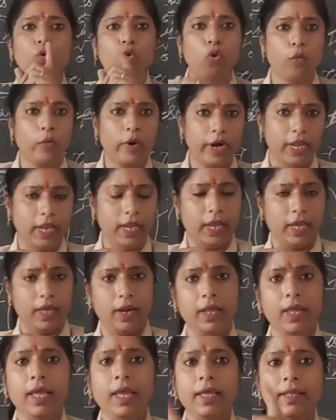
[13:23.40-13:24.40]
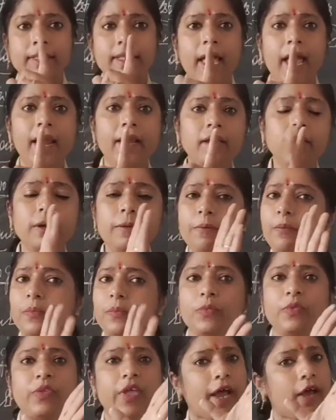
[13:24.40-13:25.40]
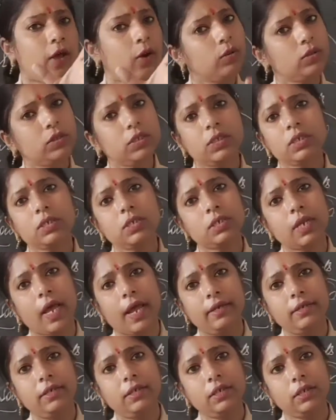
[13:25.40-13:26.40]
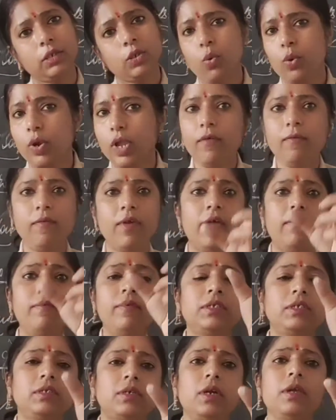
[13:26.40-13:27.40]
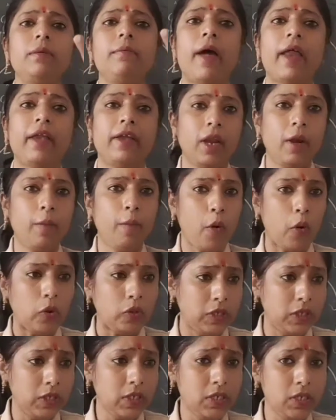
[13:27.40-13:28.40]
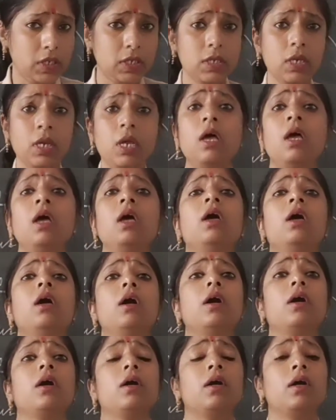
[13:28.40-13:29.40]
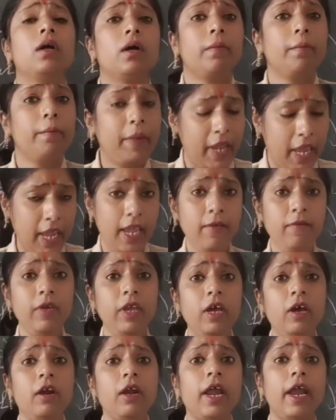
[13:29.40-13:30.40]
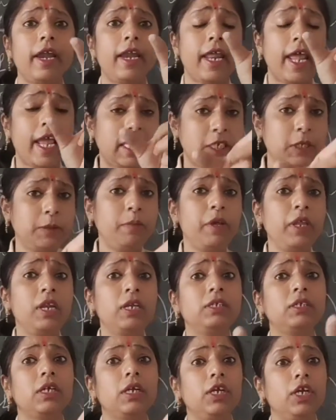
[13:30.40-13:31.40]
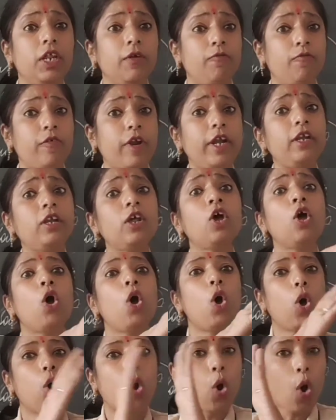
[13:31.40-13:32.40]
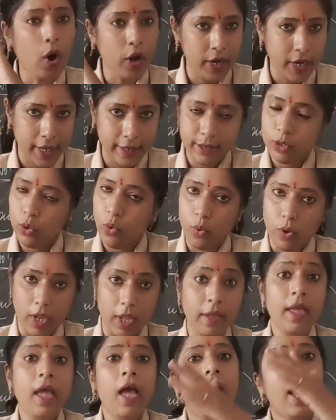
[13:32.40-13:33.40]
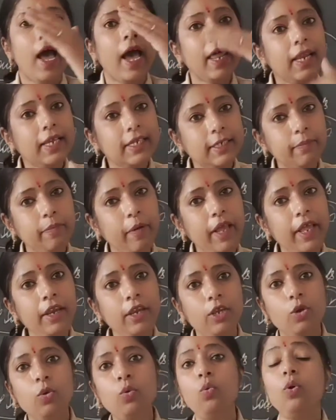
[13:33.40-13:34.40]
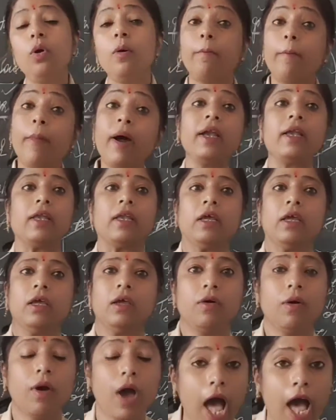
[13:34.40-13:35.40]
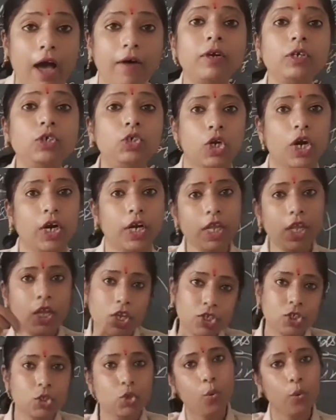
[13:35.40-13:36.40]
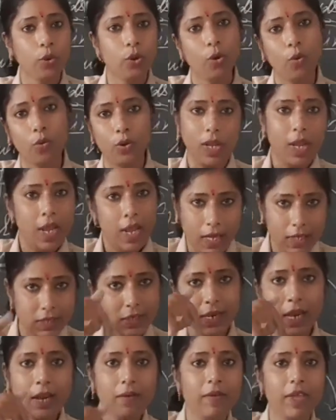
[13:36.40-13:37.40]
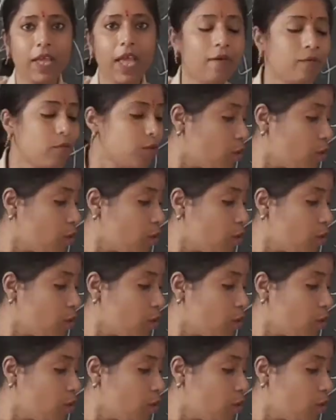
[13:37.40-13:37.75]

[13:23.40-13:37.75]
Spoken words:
over here, that psychology is a science, okay, where we study mental process, behavior and experience in different contexts. Okay, I'll explain you, but our journey is going on. Still we have